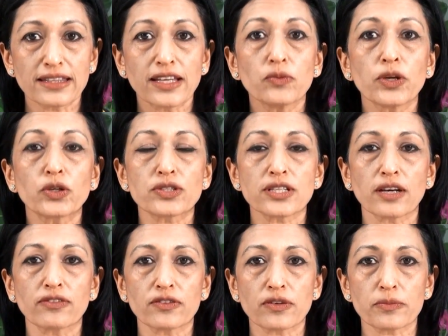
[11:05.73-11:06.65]
then we could
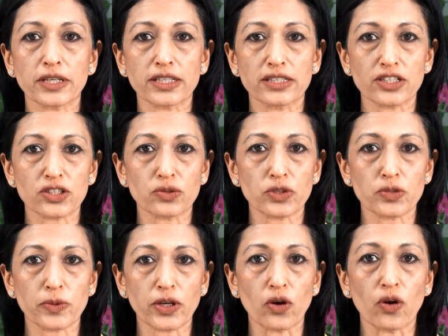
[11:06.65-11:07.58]
suffer from a condition
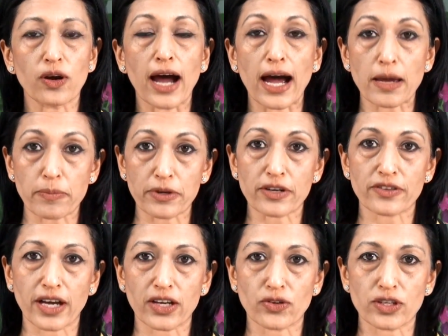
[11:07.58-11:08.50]
which we call
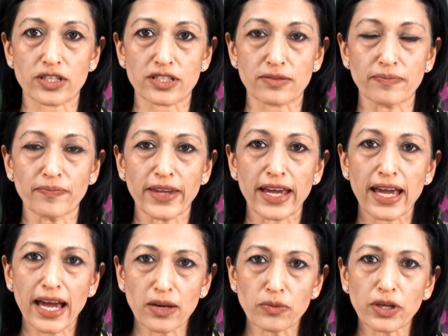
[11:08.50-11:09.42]
hyperthyroidism,
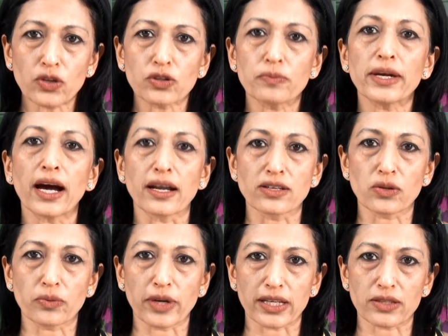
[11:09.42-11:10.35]
and we could be
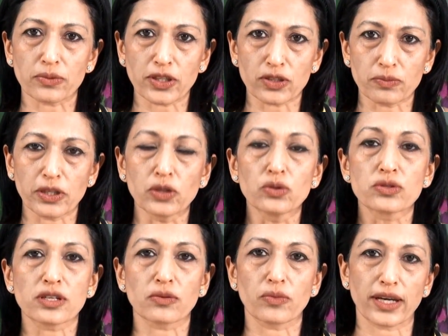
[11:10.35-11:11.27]
underweight, we could be
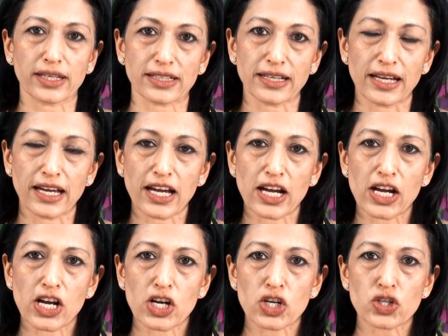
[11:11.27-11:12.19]
losing weight.
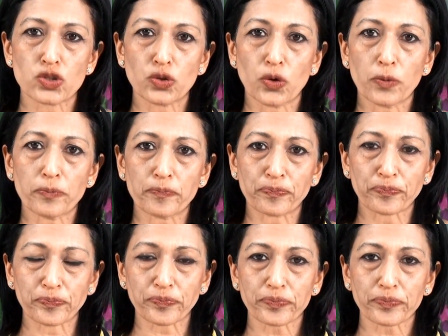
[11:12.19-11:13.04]
So